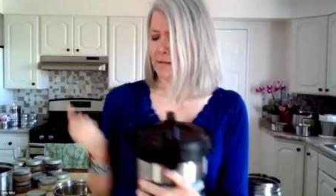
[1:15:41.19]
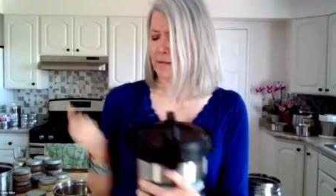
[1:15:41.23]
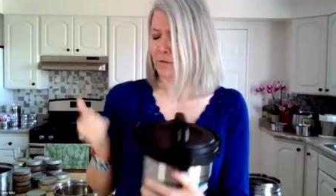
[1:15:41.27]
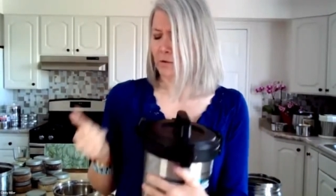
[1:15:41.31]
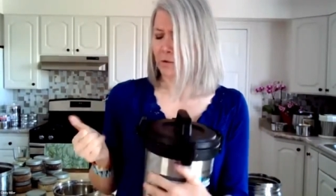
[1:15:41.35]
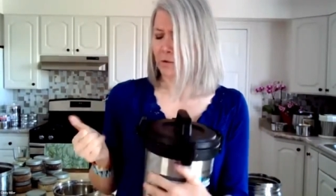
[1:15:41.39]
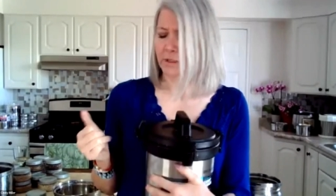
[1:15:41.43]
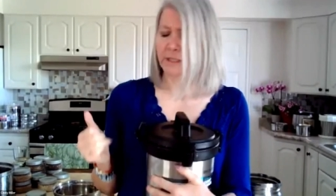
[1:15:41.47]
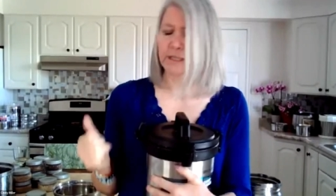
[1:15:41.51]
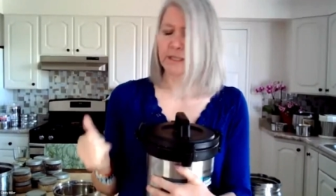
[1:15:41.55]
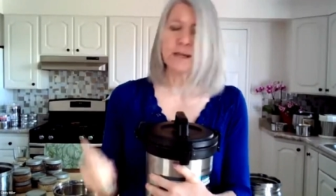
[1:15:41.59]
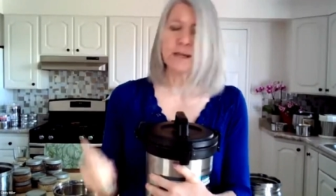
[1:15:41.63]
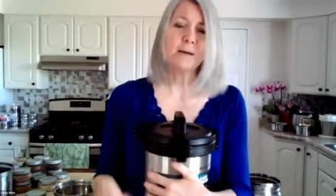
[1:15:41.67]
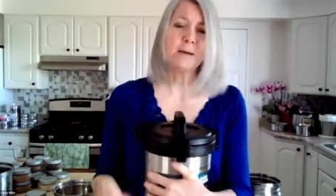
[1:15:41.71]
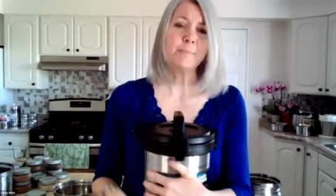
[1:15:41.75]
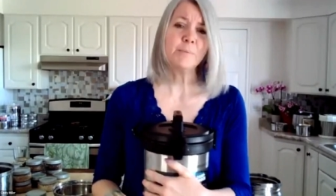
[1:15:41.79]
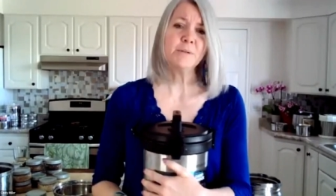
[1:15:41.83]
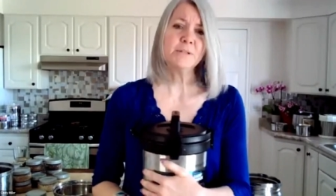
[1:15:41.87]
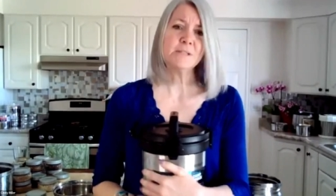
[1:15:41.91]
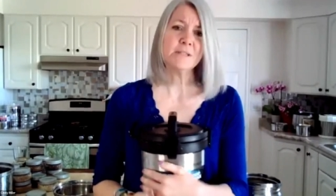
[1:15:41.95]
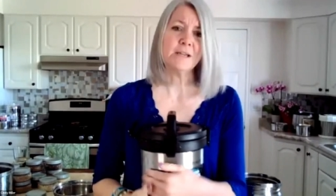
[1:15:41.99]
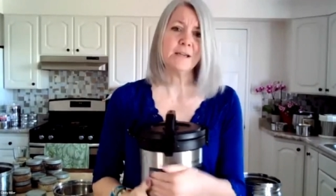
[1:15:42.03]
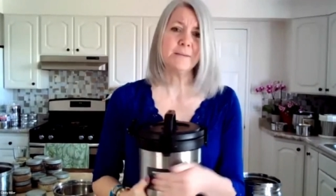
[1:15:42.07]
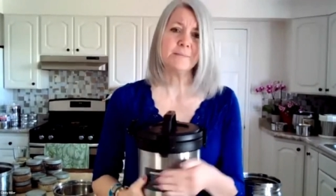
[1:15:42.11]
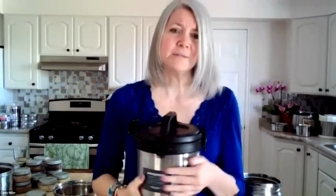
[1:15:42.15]
only a couple
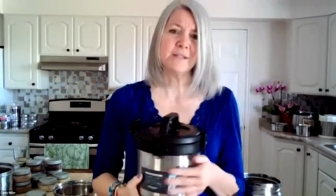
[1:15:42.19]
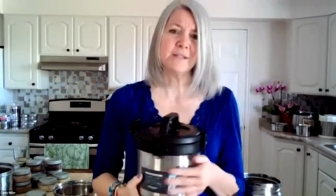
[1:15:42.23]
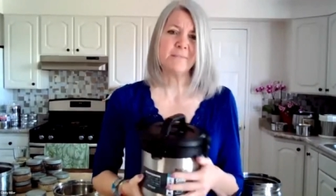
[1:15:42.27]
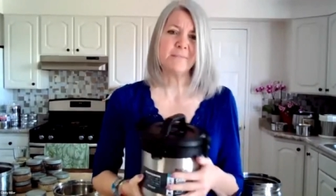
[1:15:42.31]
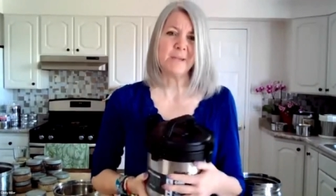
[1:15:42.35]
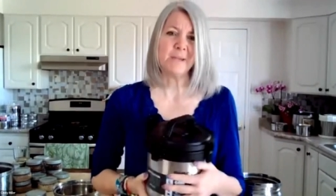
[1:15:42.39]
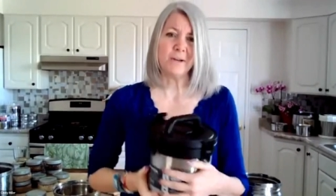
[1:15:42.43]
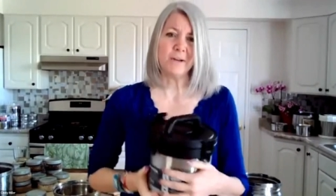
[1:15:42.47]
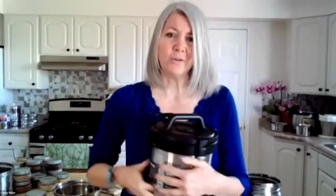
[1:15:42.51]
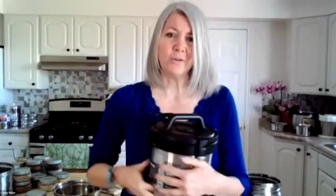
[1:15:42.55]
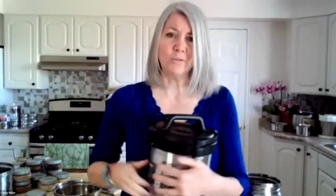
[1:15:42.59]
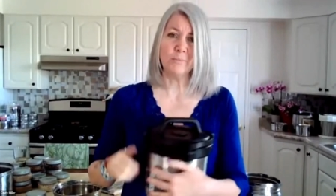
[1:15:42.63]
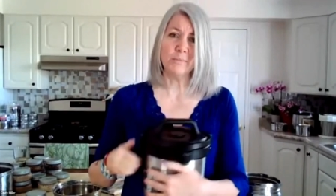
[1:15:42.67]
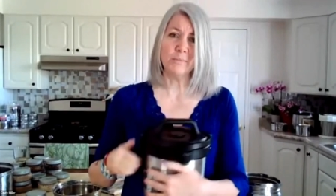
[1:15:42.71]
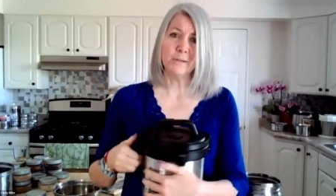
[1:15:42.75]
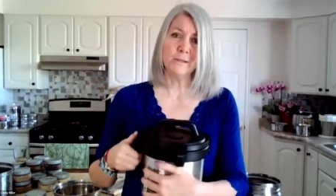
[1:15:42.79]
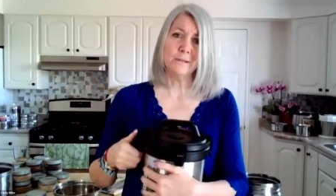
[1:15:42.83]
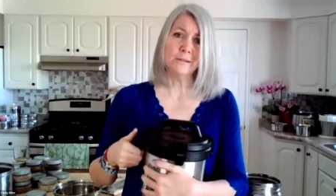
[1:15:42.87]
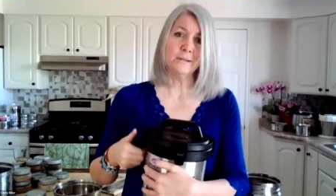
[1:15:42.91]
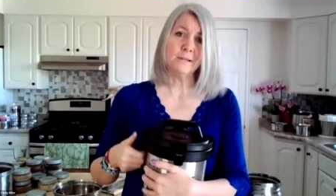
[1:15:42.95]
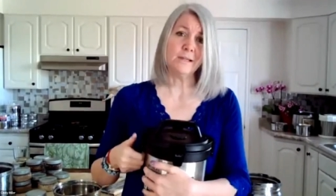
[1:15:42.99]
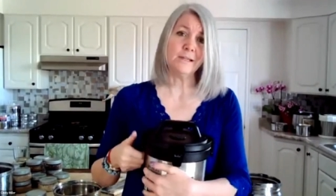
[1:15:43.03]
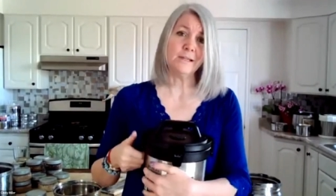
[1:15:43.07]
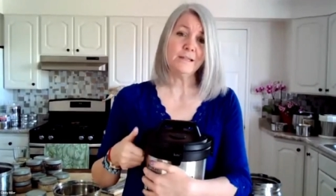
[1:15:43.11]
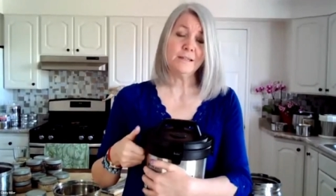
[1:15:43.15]
times I made
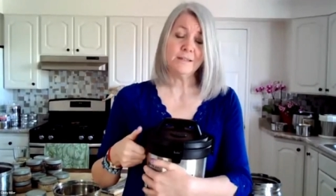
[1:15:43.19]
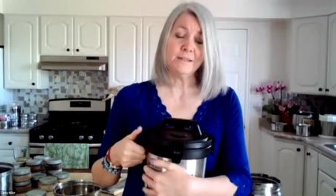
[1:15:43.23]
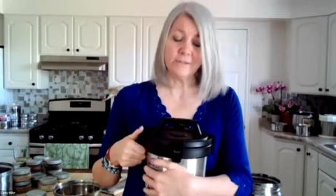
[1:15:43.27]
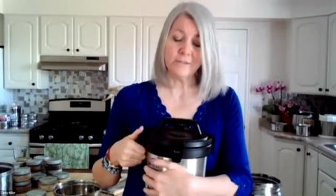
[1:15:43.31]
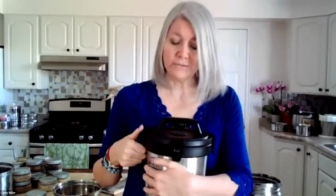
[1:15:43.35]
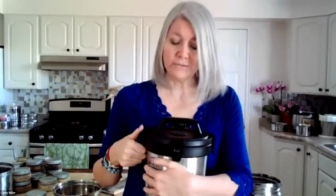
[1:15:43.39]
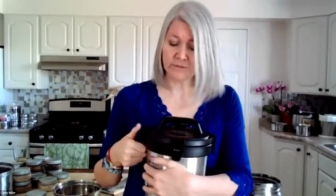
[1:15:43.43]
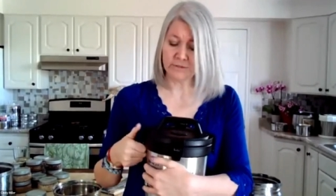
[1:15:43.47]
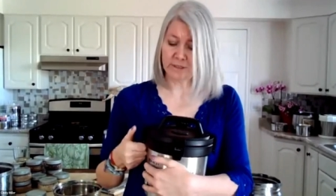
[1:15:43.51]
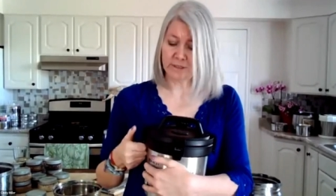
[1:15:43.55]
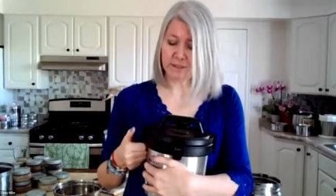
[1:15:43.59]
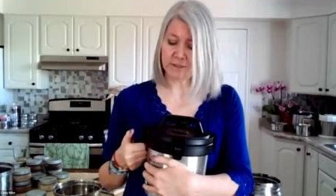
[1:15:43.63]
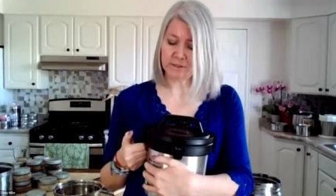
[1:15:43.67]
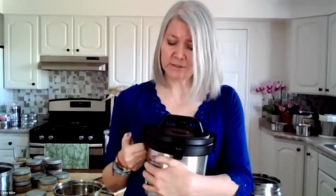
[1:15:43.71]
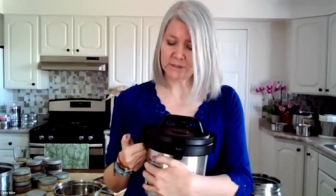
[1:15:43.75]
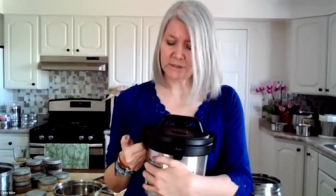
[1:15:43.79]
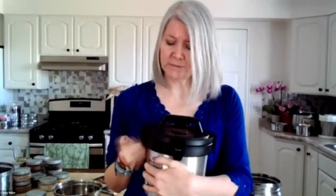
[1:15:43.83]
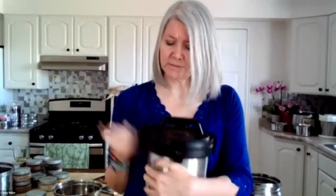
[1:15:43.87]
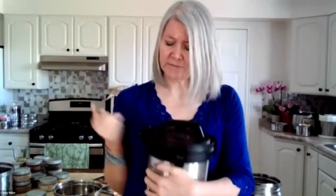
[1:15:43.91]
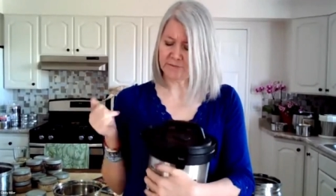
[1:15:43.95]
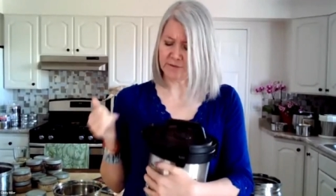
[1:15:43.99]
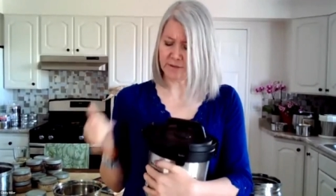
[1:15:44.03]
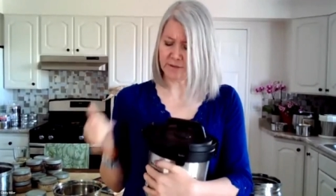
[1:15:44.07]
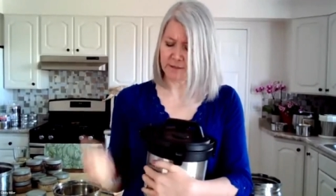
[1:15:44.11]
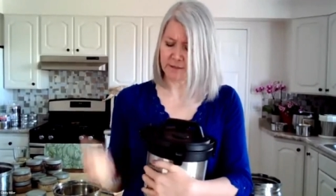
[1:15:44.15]
oatmeal. I didn't do a very good
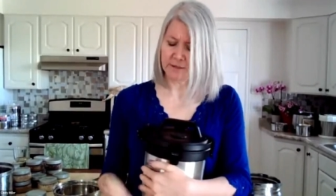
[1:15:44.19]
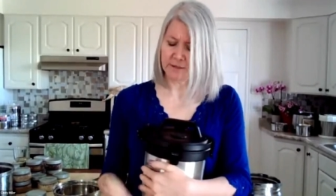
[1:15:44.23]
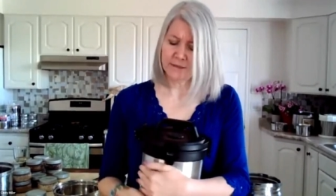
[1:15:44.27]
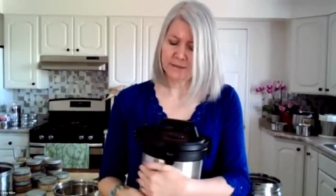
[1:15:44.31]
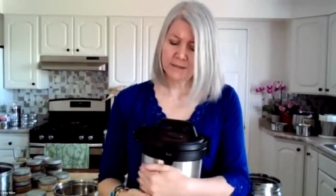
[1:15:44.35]
job.